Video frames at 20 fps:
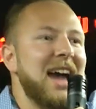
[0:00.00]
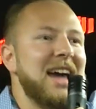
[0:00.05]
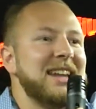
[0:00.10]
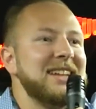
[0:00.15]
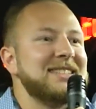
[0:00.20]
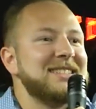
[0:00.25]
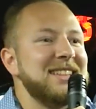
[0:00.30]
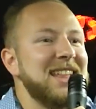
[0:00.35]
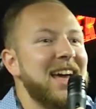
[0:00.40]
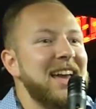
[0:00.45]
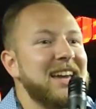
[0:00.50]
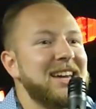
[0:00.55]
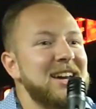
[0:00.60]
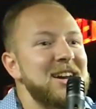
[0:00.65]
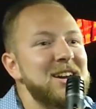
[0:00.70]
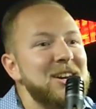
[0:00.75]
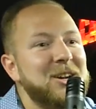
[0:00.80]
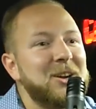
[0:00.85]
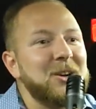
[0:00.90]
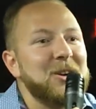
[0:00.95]
And it's like,
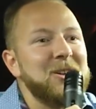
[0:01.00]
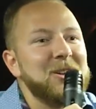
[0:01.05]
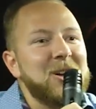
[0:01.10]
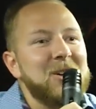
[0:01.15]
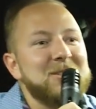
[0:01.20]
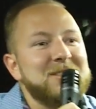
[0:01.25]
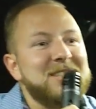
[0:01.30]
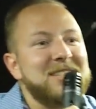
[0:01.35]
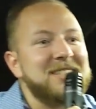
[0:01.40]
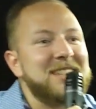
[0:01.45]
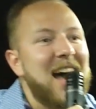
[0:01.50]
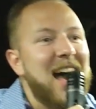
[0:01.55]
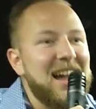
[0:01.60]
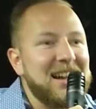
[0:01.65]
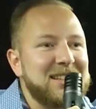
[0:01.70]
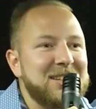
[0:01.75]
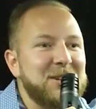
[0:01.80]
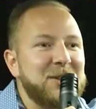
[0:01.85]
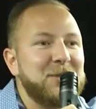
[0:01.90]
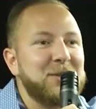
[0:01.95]
girl goes to
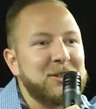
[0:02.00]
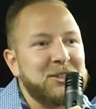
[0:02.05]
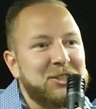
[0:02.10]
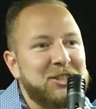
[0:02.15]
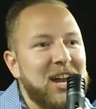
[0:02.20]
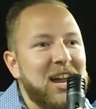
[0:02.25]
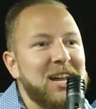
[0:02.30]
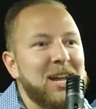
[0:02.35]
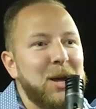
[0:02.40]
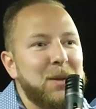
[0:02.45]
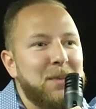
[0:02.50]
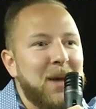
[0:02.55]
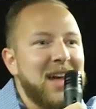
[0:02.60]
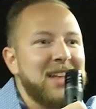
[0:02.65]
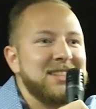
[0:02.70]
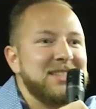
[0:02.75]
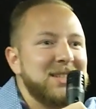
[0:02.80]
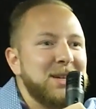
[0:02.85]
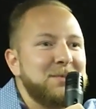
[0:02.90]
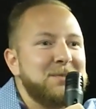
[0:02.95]
doctor for checkup,
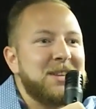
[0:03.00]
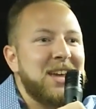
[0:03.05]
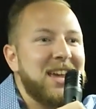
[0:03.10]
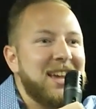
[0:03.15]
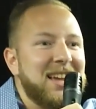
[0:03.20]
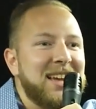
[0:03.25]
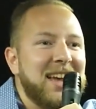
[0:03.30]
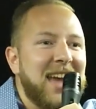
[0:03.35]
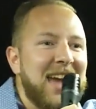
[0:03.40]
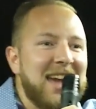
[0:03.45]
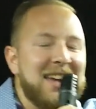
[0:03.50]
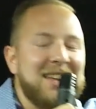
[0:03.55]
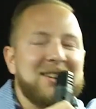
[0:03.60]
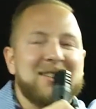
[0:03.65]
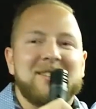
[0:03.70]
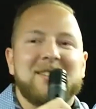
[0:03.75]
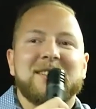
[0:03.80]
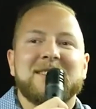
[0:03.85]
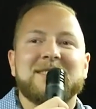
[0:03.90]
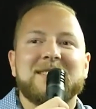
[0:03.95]
ends up taking
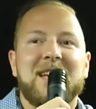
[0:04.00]
anal.